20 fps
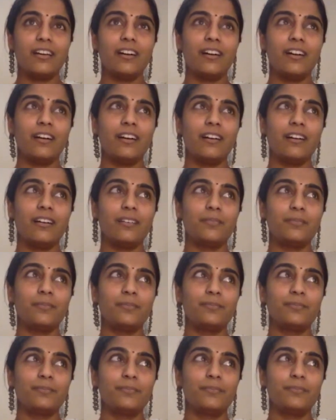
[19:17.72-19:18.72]
uh,
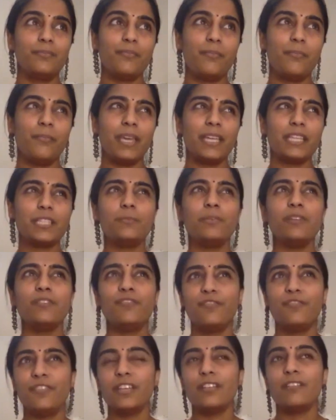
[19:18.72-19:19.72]
makes me
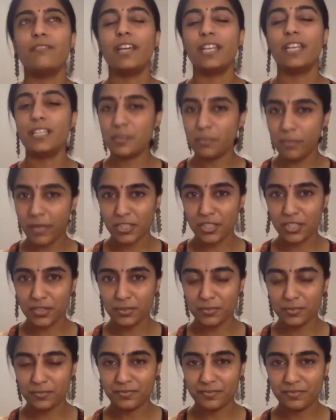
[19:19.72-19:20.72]
feel very special.
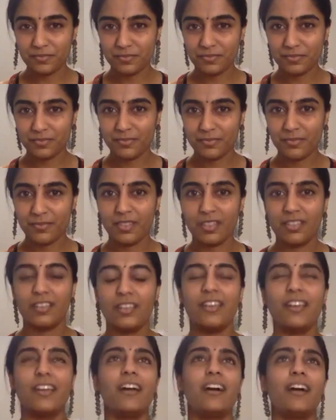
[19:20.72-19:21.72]

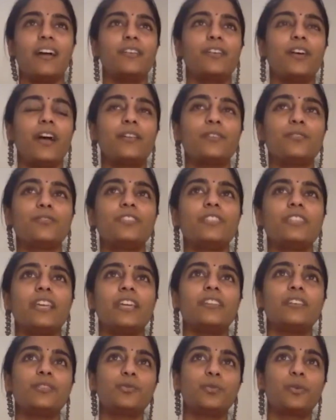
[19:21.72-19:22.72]
I don't say
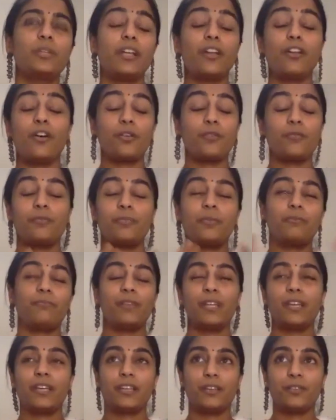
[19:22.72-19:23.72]
this with a lot of,
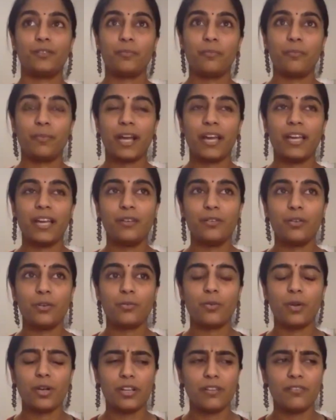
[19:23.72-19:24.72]
like, pride or
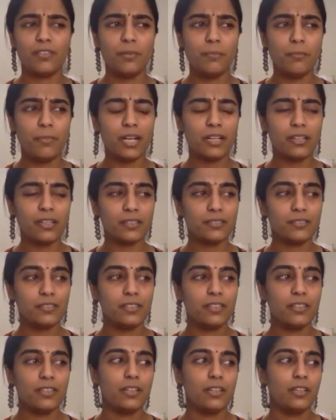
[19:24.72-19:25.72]
whatever, but
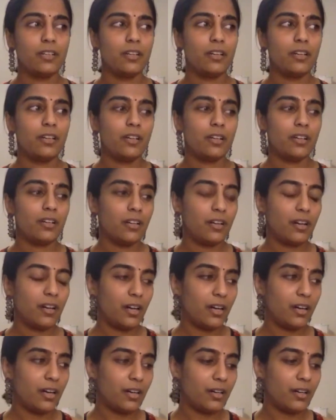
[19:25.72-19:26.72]

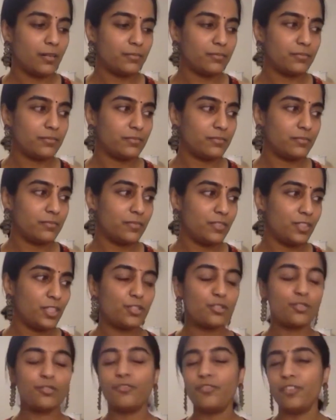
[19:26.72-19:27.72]
um,
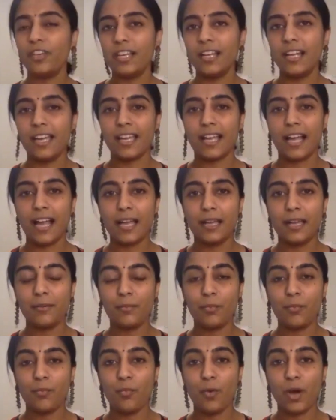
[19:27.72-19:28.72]
just to feel like
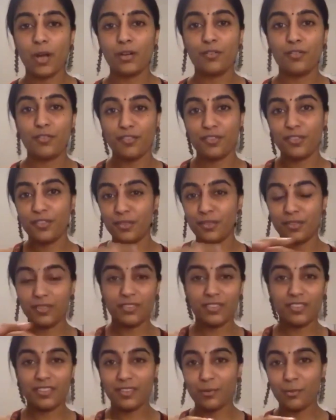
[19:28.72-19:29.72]
I'm one
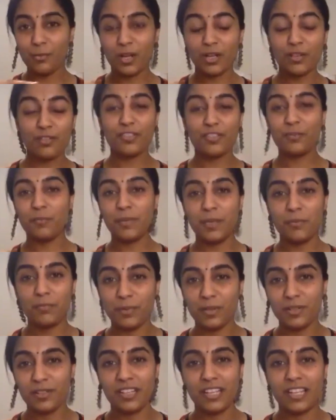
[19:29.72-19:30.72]
of the
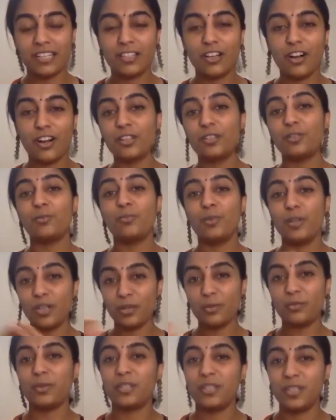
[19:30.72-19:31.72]
people that got to
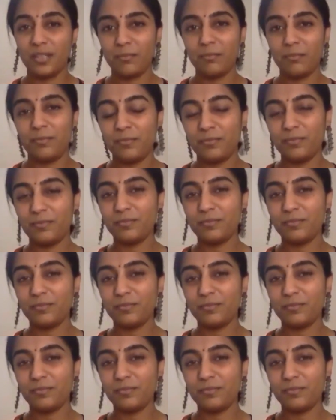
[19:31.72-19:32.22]
work with him